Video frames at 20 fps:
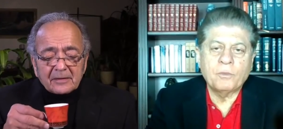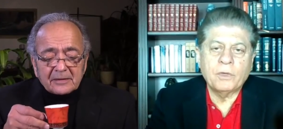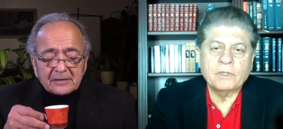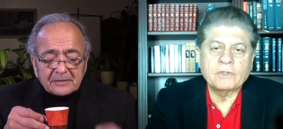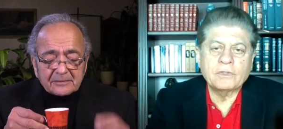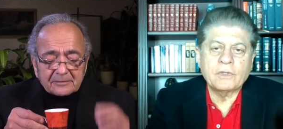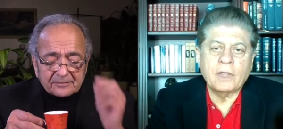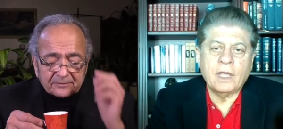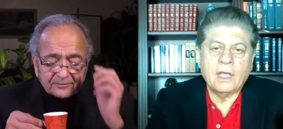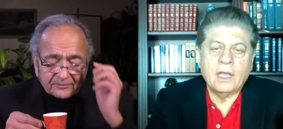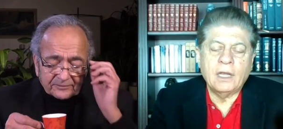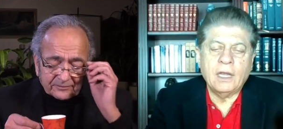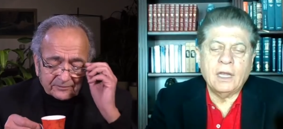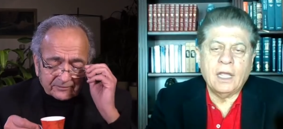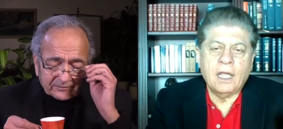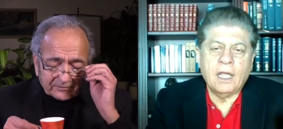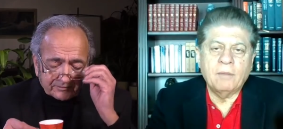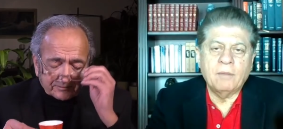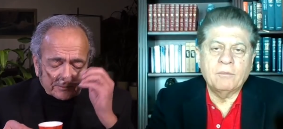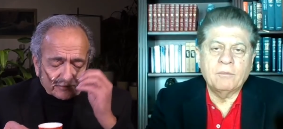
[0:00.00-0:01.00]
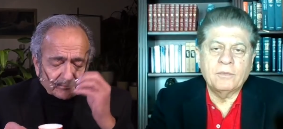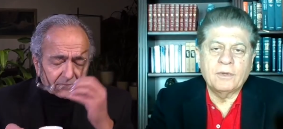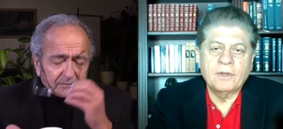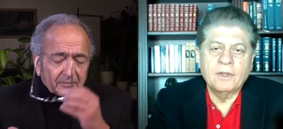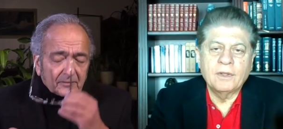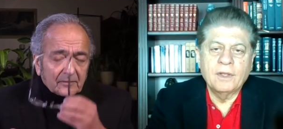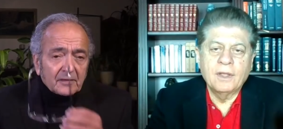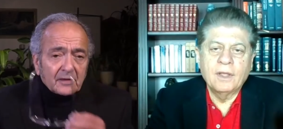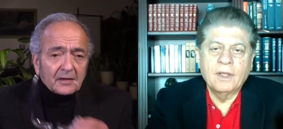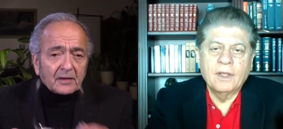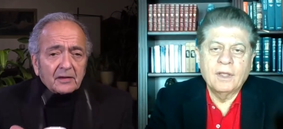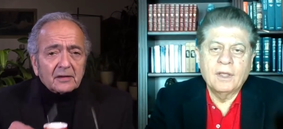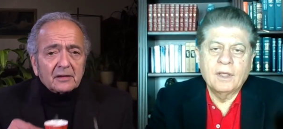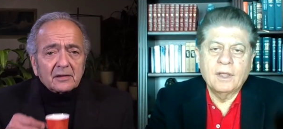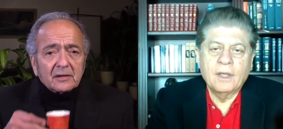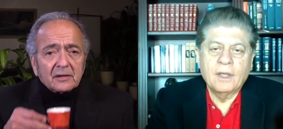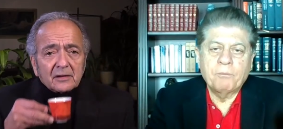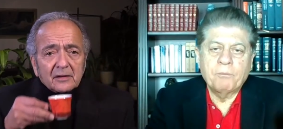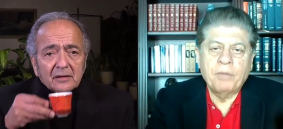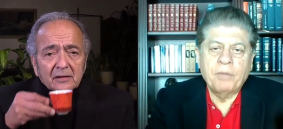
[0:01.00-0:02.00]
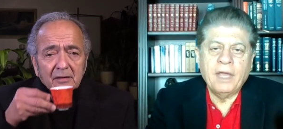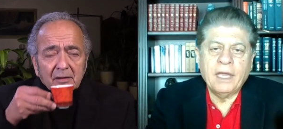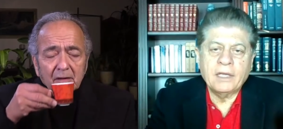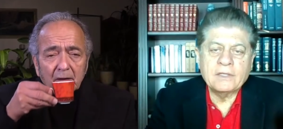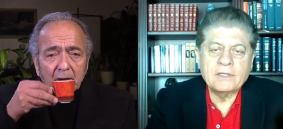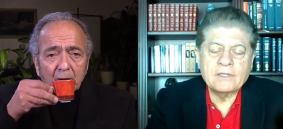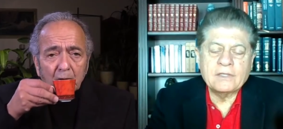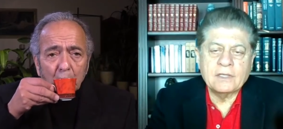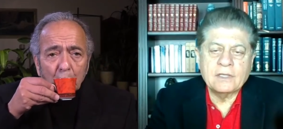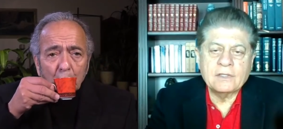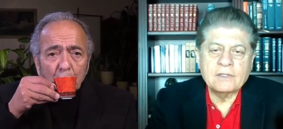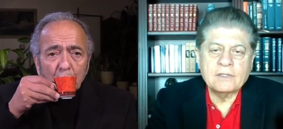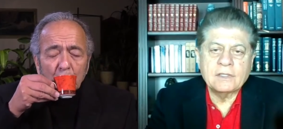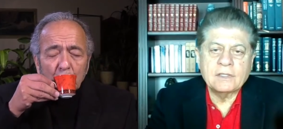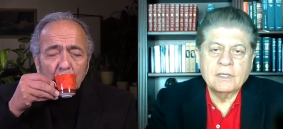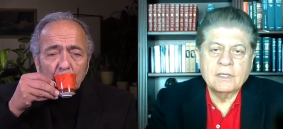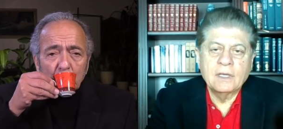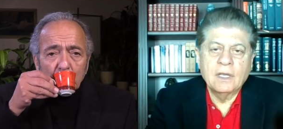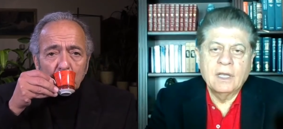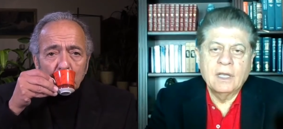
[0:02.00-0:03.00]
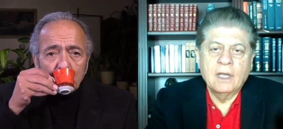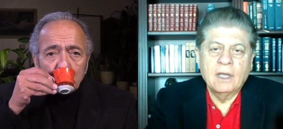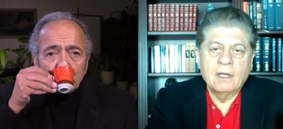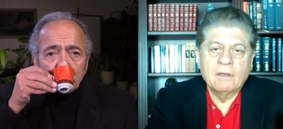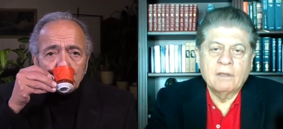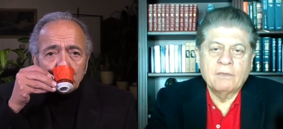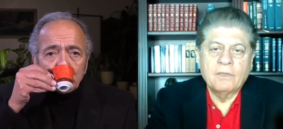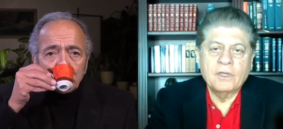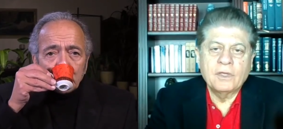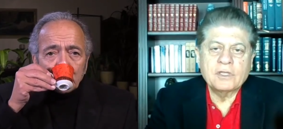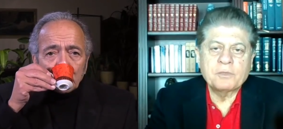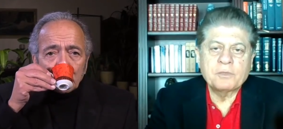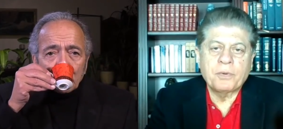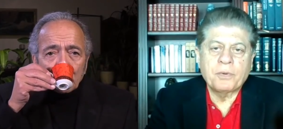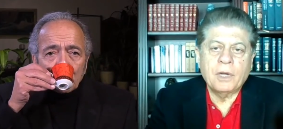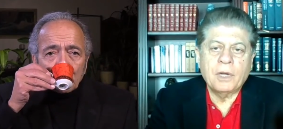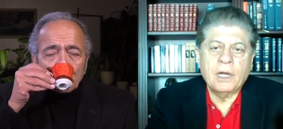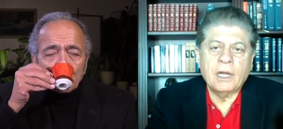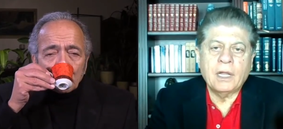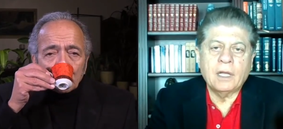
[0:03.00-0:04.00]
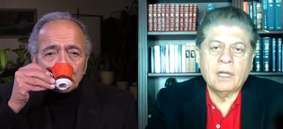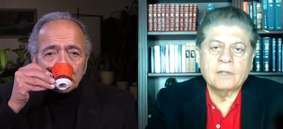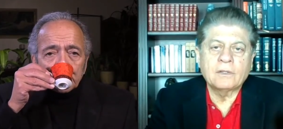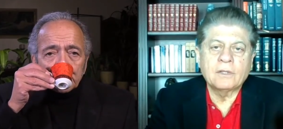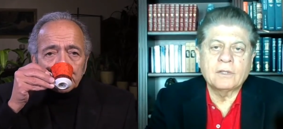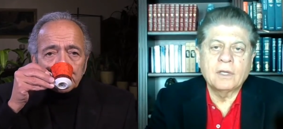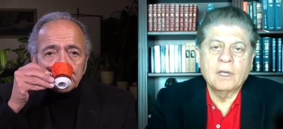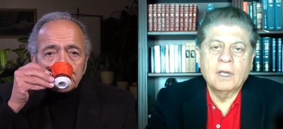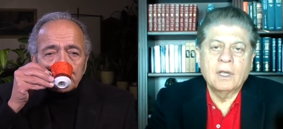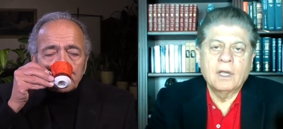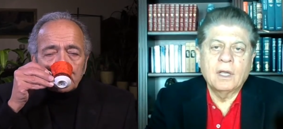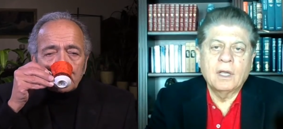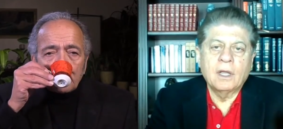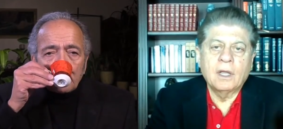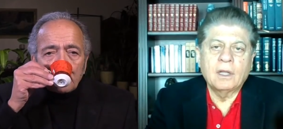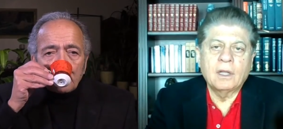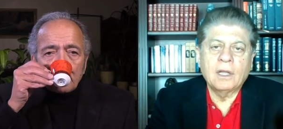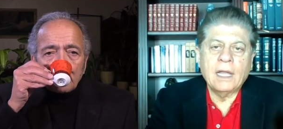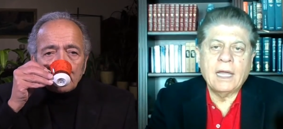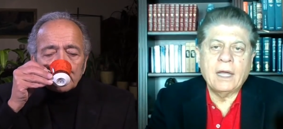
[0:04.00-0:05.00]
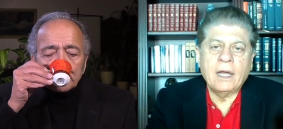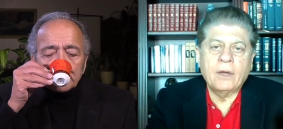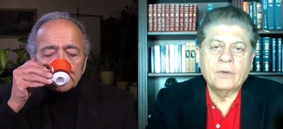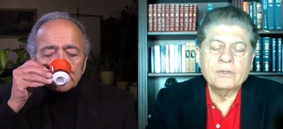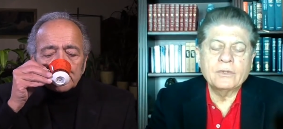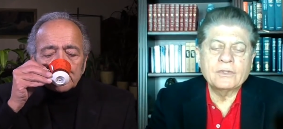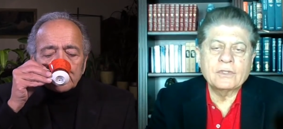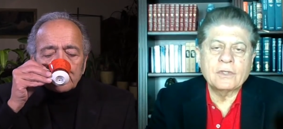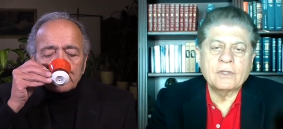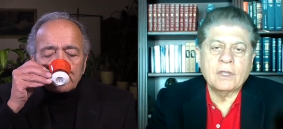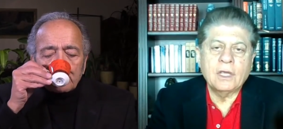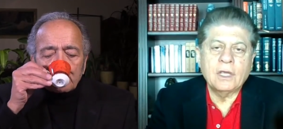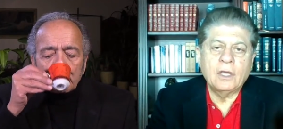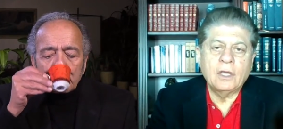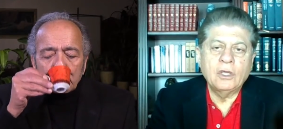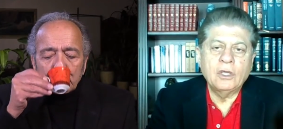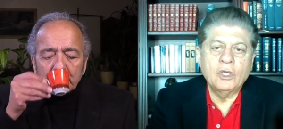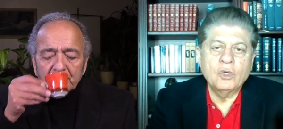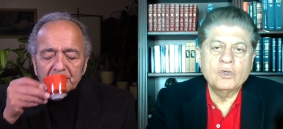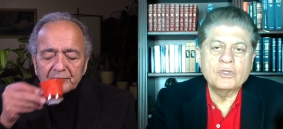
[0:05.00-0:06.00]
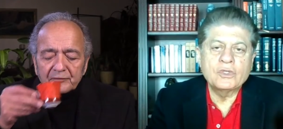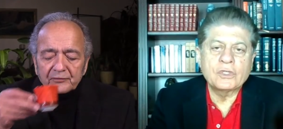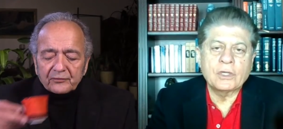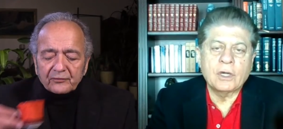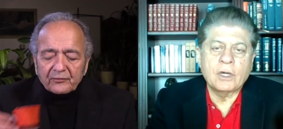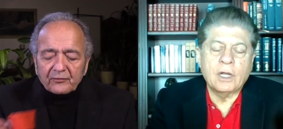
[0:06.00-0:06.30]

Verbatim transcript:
Speaker 1: which they named Pegasus. This product allows the user